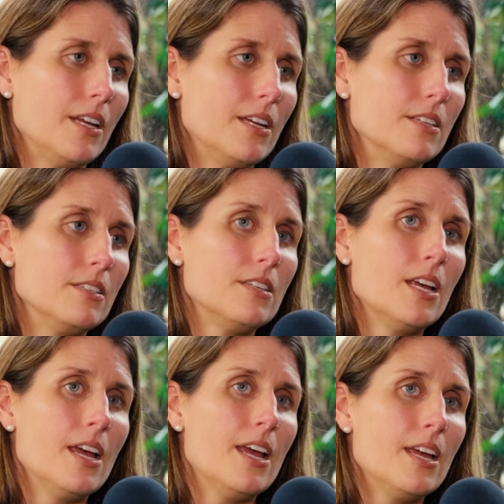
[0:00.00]
is
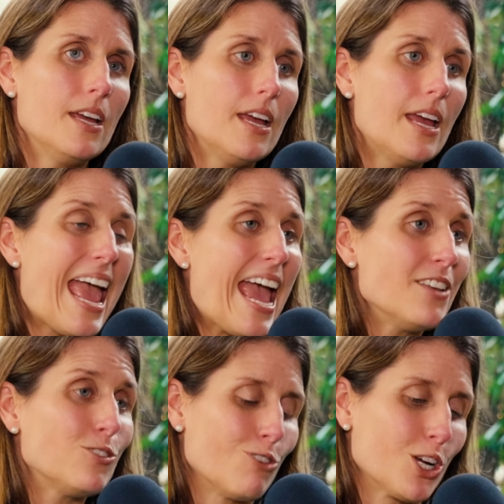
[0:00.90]

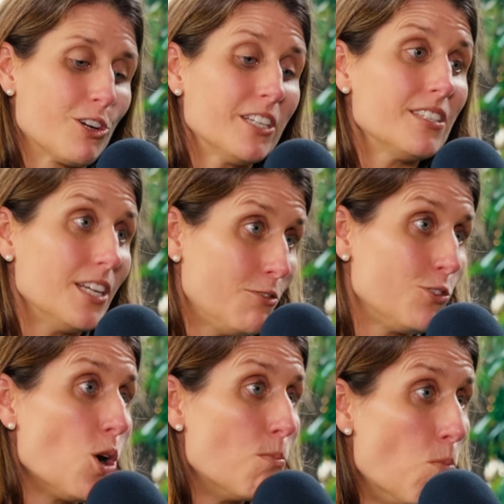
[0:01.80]
as rigorous, if
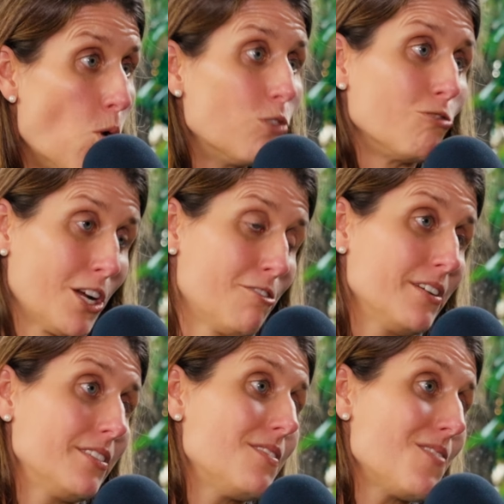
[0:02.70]
not more rigorous,